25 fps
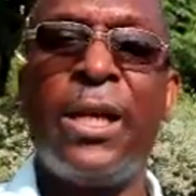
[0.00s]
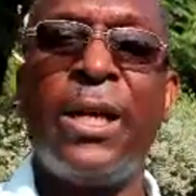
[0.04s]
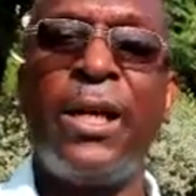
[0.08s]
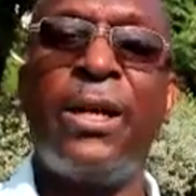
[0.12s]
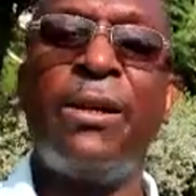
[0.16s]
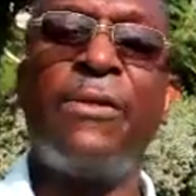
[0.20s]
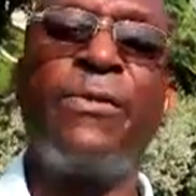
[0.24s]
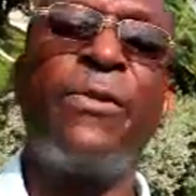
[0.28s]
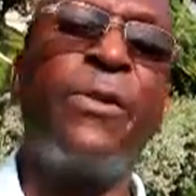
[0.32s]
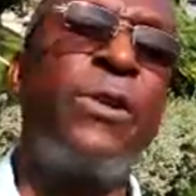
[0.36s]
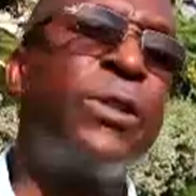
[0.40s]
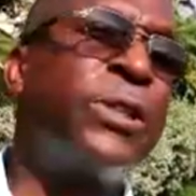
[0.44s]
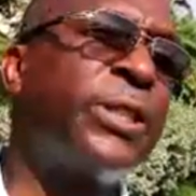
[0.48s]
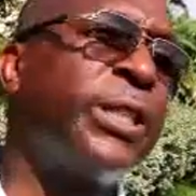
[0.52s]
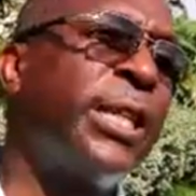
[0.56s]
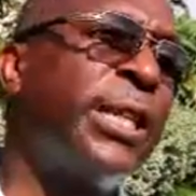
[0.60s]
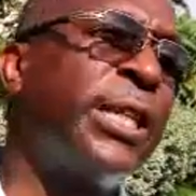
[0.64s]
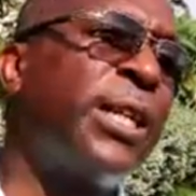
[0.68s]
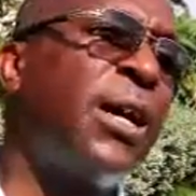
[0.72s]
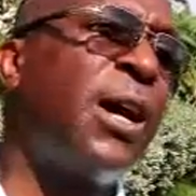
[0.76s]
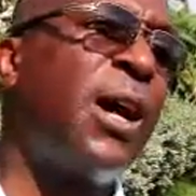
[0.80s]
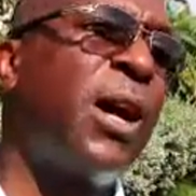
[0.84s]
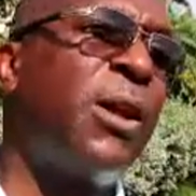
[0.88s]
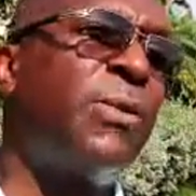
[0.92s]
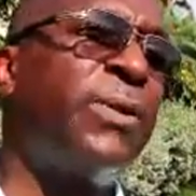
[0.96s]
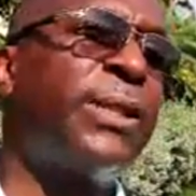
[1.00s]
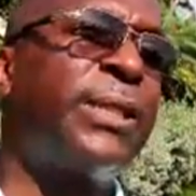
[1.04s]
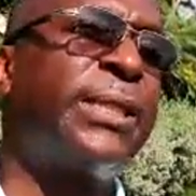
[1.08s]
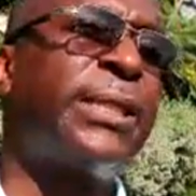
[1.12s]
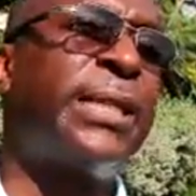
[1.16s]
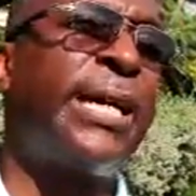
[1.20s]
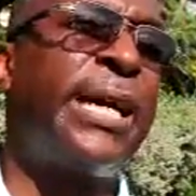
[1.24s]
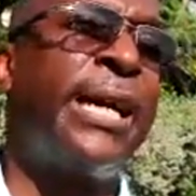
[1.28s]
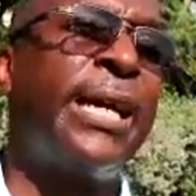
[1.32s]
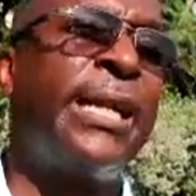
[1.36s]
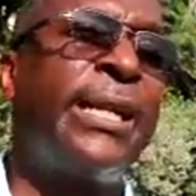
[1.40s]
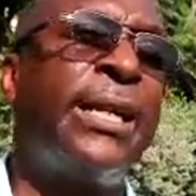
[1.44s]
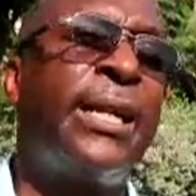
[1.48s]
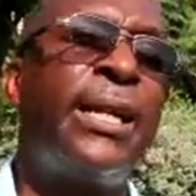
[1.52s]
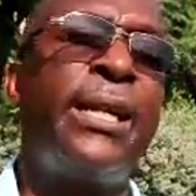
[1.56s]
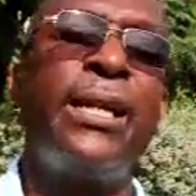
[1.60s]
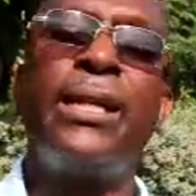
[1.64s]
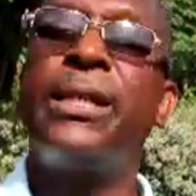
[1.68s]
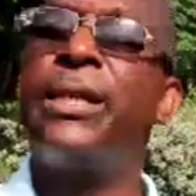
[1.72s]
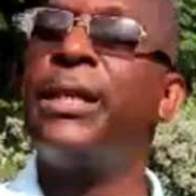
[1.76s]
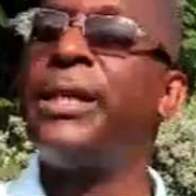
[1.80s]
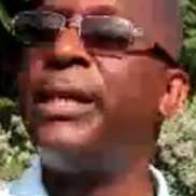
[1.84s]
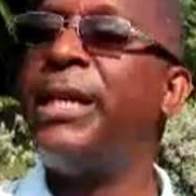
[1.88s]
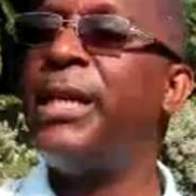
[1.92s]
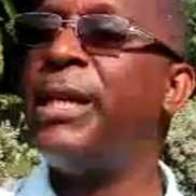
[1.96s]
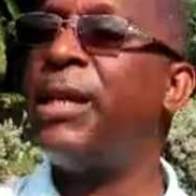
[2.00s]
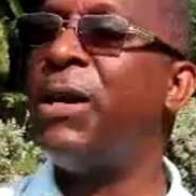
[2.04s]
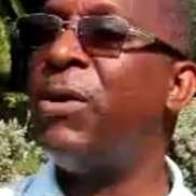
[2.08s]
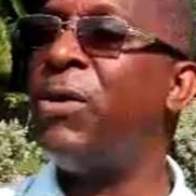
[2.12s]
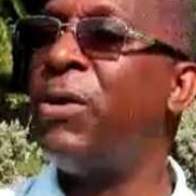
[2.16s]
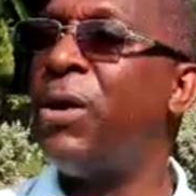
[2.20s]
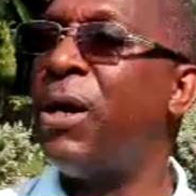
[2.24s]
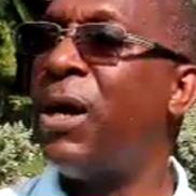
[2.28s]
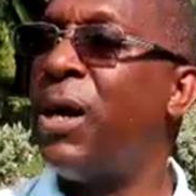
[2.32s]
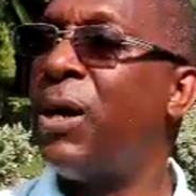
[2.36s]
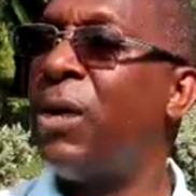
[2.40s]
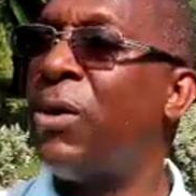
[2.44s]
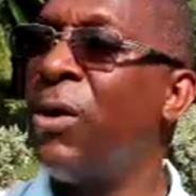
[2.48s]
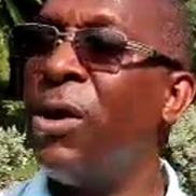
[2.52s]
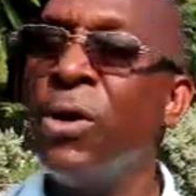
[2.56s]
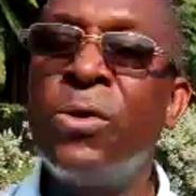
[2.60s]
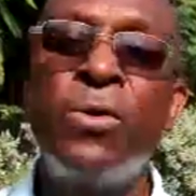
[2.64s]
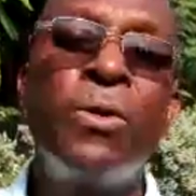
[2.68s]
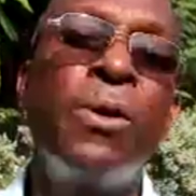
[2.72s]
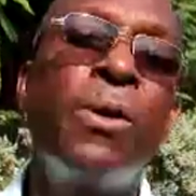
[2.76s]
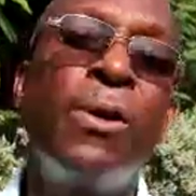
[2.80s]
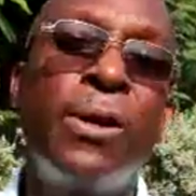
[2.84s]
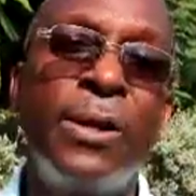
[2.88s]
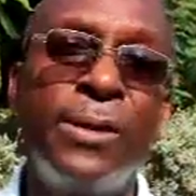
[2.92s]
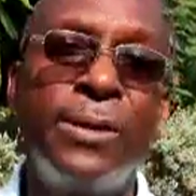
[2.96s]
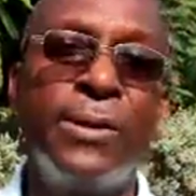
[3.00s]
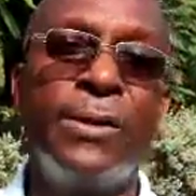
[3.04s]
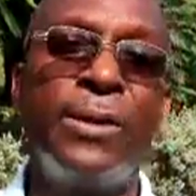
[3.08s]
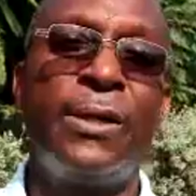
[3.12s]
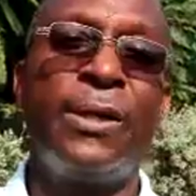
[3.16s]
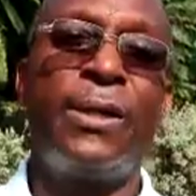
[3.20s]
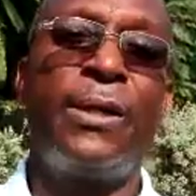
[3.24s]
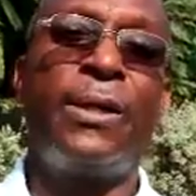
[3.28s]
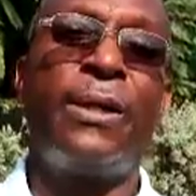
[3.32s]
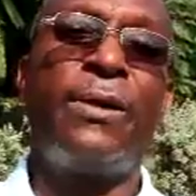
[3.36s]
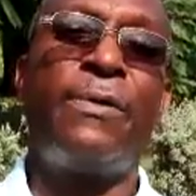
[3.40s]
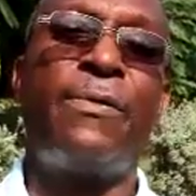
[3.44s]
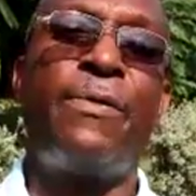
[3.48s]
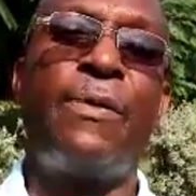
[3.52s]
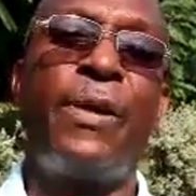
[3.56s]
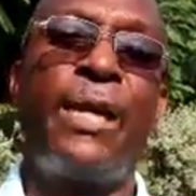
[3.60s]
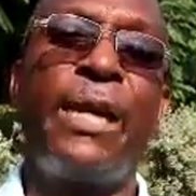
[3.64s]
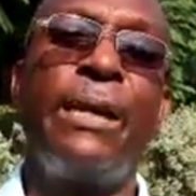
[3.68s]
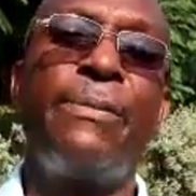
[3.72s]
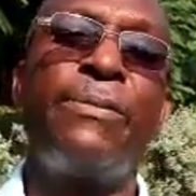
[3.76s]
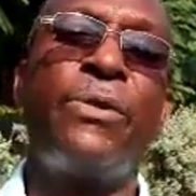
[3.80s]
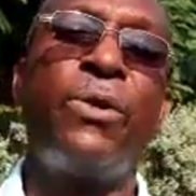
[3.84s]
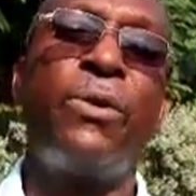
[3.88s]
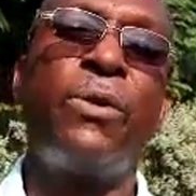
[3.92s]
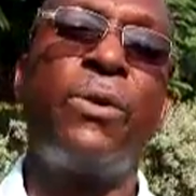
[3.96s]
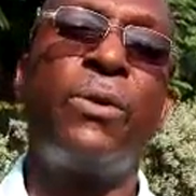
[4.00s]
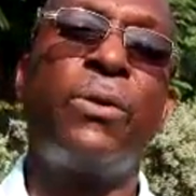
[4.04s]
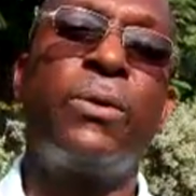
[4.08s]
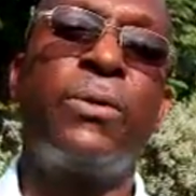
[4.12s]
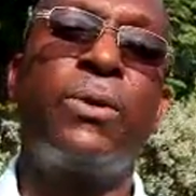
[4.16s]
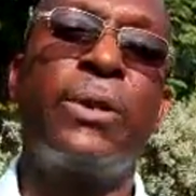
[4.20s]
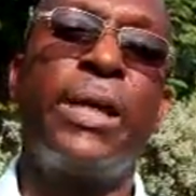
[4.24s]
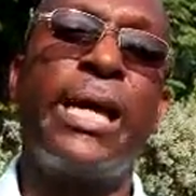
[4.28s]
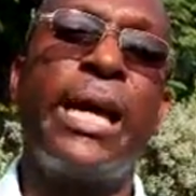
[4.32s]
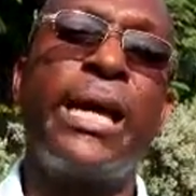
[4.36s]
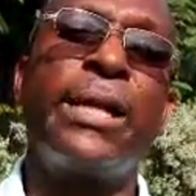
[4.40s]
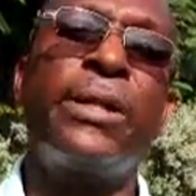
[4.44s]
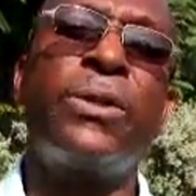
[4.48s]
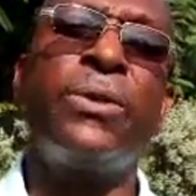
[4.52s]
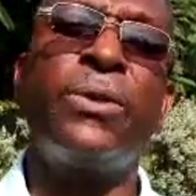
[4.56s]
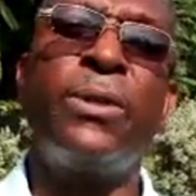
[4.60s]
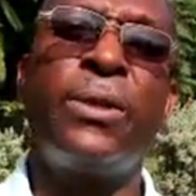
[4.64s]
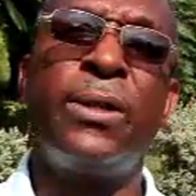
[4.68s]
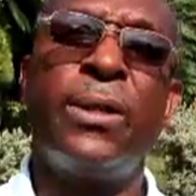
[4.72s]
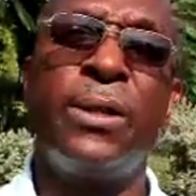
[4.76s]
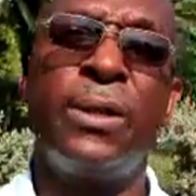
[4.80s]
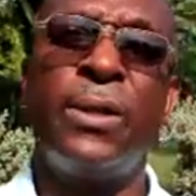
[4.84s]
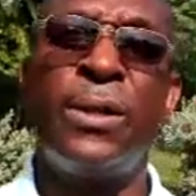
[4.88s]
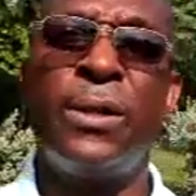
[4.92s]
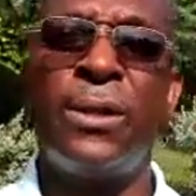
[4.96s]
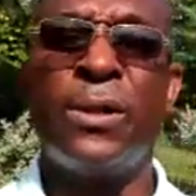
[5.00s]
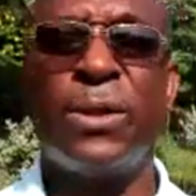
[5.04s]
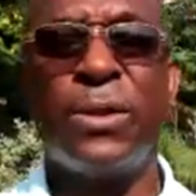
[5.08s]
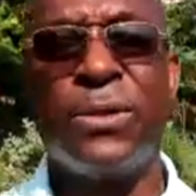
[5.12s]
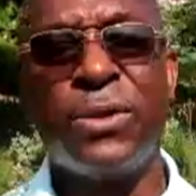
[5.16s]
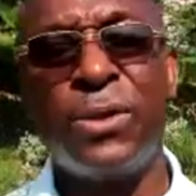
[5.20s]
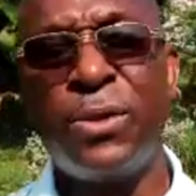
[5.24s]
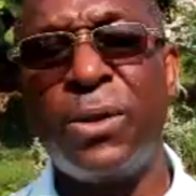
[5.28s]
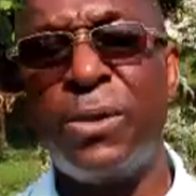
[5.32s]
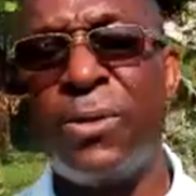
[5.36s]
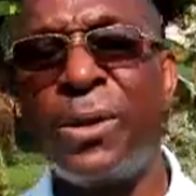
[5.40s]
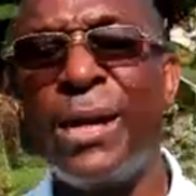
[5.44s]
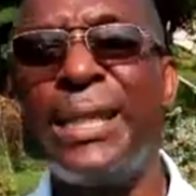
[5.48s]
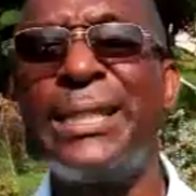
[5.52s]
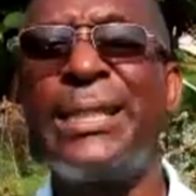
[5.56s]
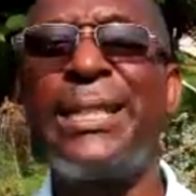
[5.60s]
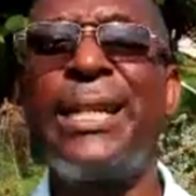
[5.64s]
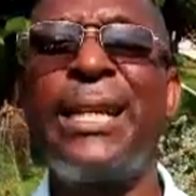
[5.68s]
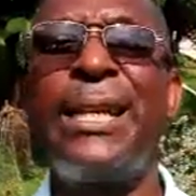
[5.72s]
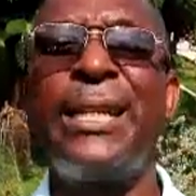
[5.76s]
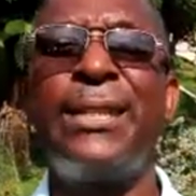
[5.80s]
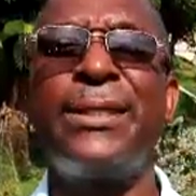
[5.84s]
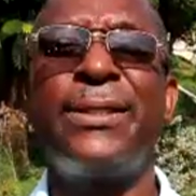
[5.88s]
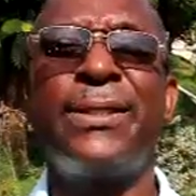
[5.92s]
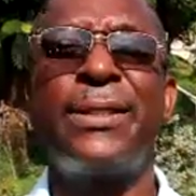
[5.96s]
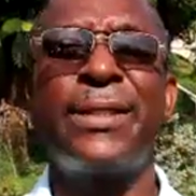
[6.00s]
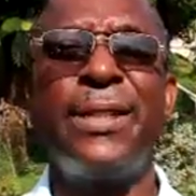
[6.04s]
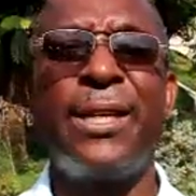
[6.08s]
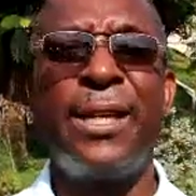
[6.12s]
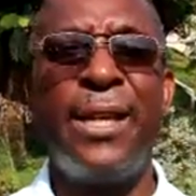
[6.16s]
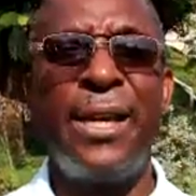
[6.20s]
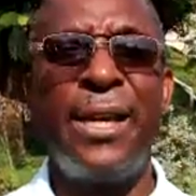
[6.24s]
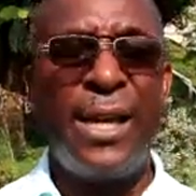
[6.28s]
And the first thing they always said, they need a, a good road for them to, to get to the, to the residents.